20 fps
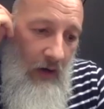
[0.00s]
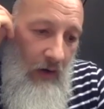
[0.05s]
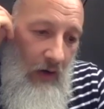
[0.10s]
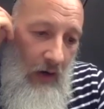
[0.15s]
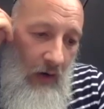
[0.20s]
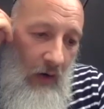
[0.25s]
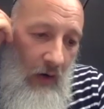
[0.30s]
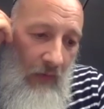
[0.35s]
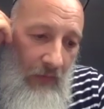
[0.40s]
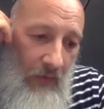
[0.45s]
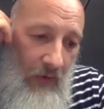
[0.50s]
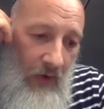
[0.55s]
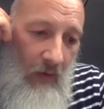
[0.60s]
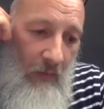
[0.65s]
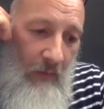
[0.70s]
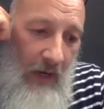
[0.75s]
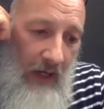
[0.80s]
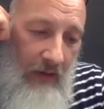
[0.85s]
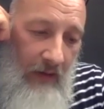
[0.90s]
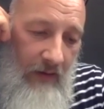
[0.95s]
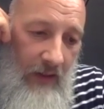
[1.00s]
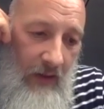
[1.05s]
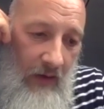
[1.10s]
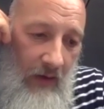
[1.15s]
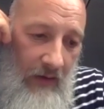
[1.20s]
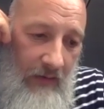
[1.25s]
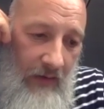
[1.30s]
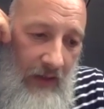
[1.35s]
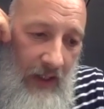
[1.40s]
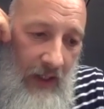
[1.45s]
I often come back to the
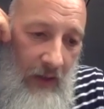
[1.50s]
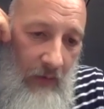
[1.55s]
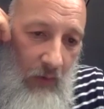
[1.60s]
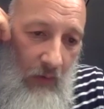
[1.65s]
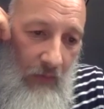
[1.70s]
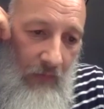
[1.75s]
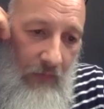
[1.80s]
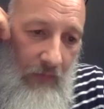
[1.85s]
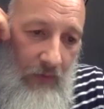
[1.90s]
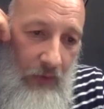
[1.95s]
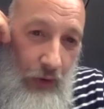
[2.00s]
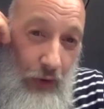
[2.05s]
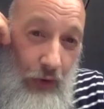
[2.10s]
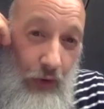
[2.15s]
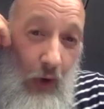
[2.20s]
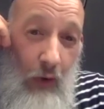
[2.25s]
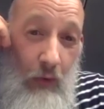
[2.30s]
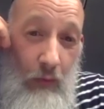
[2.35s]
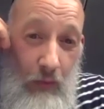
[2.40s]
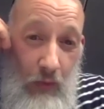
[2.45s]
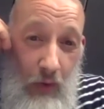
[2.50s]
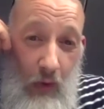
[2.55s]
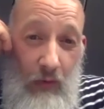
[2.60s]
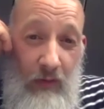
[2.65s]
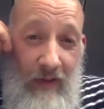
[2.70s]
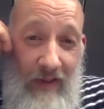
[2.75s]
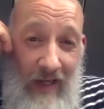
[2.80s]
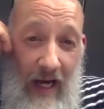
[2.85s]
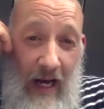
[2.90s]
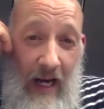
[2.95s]
idea of show not
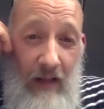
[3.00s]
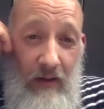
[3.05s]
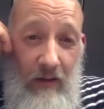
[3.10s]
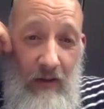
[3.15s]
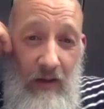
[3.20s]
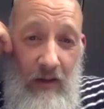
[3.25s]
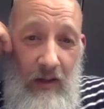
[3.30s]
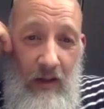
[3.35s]
tell